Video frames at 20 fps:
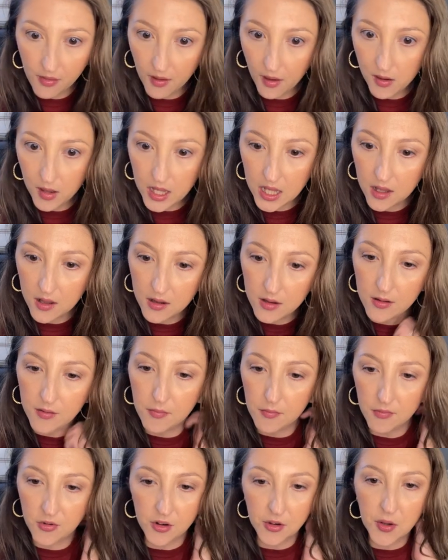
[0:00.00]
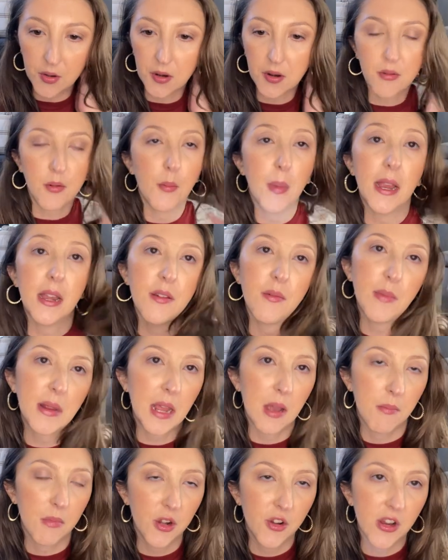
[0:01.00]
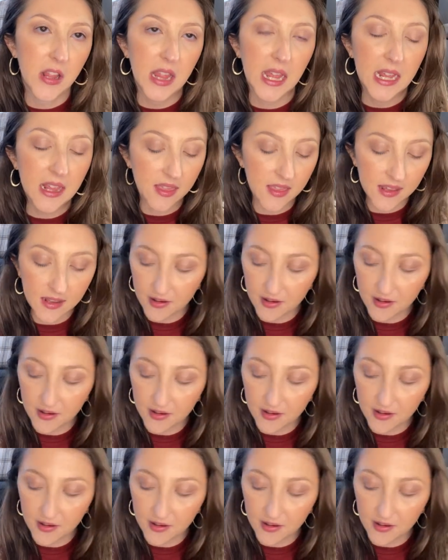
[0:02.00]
and just sort of reminded me how much I like these.